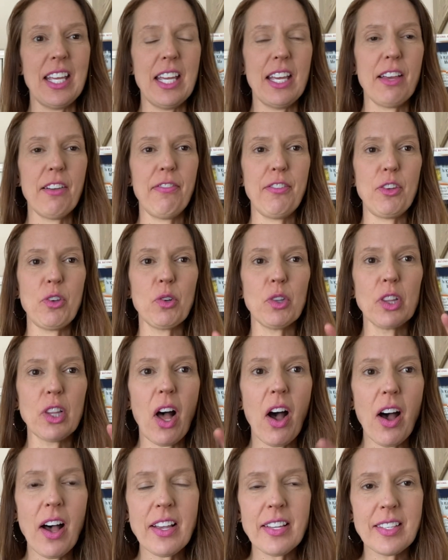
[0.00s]
if
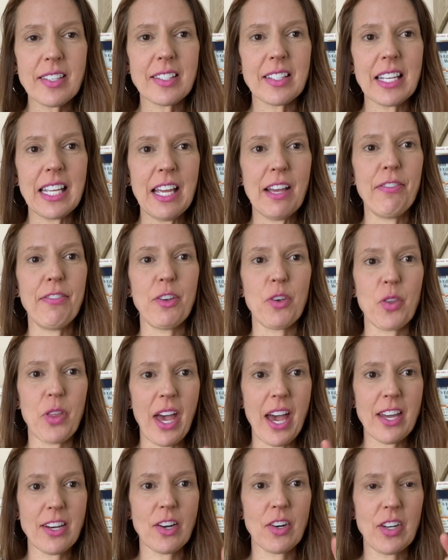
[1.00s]
you
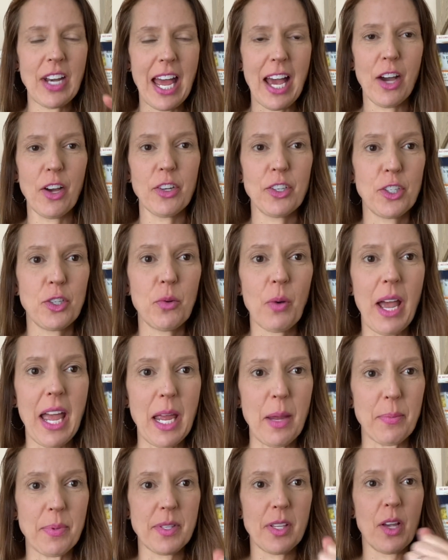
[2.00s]
then are now two
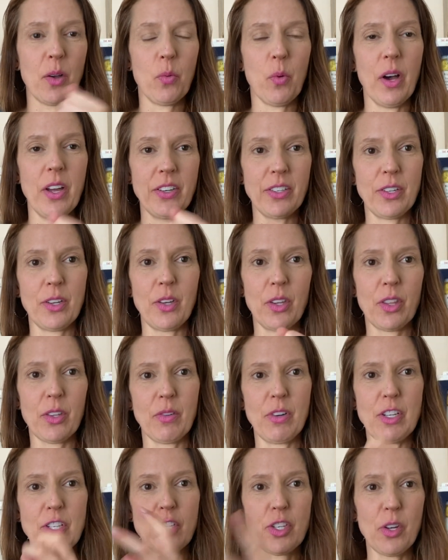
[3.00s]
apes, one, two,
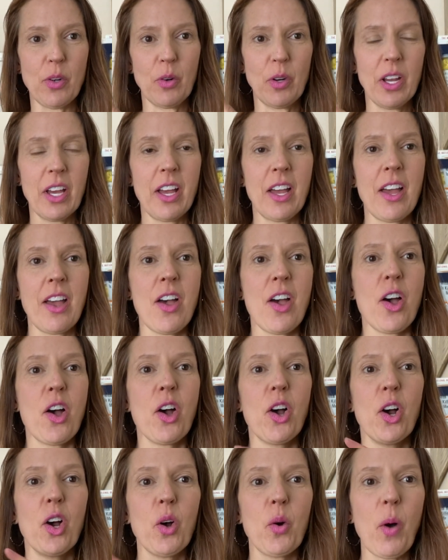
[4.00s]
three, shoot,
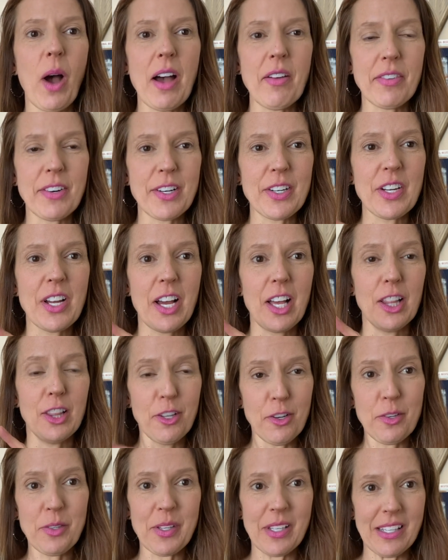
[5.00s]
whoever
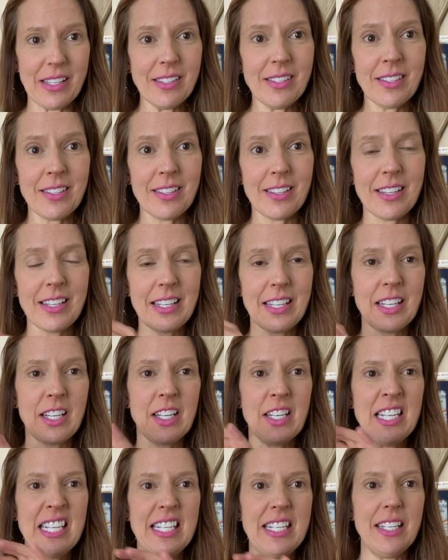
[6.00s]
loses
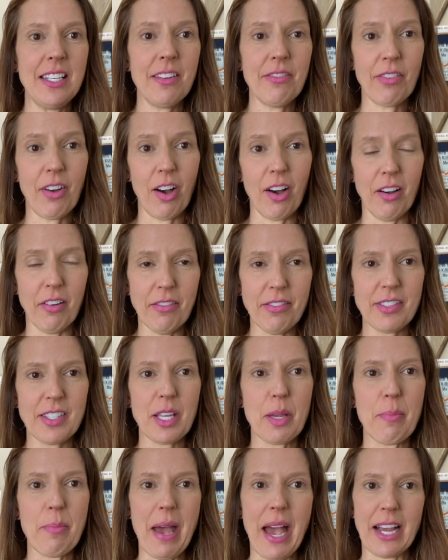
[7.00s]
devolves
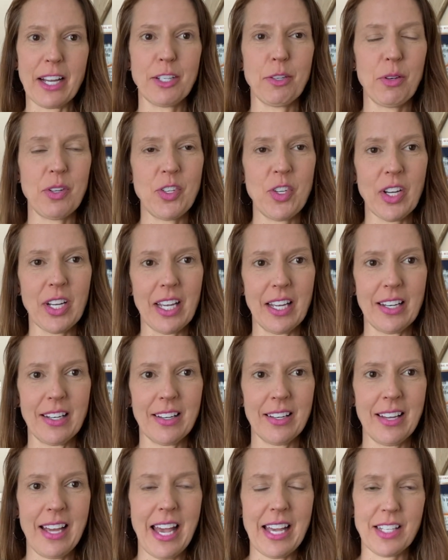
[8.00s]
back to a chicken,
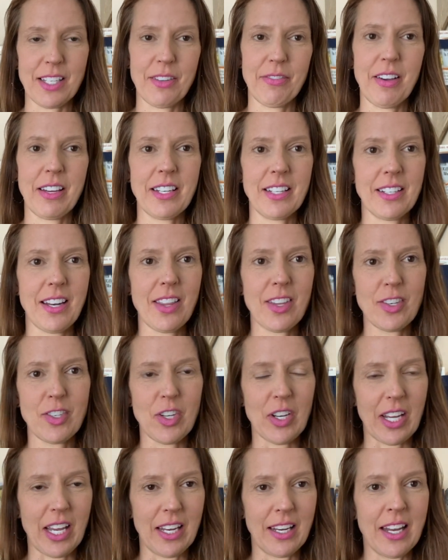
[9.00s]
has to find another
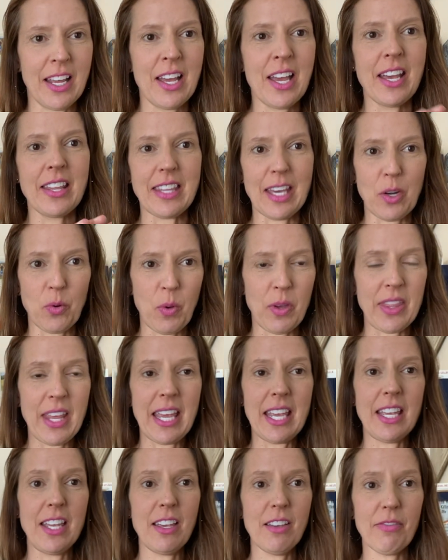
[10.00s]
chicken. Then when
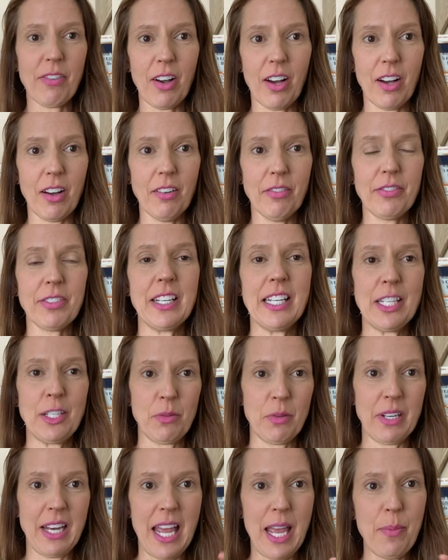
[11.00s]
they evolve
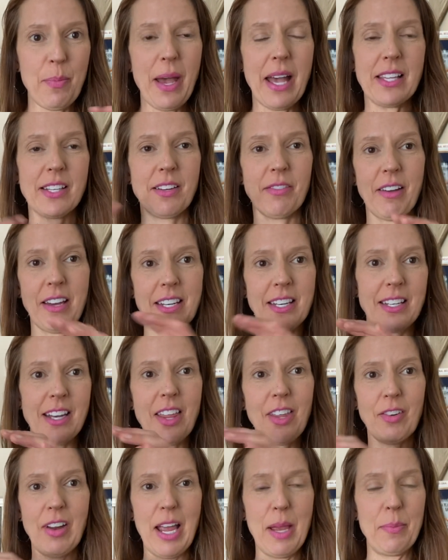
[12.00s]
into an ape, has to find
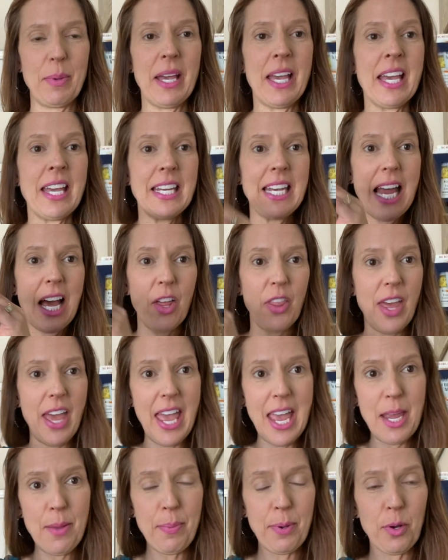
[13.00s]
another ape. Now, the
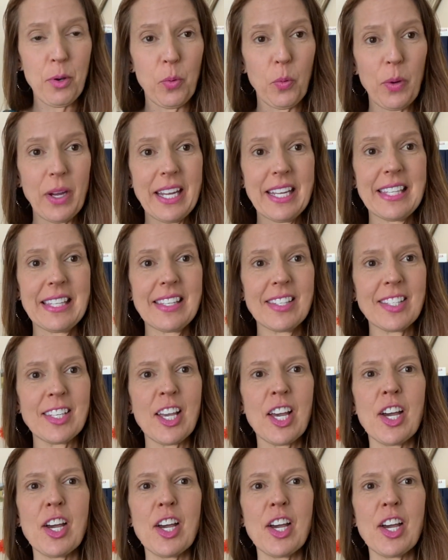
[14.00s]
ape who wins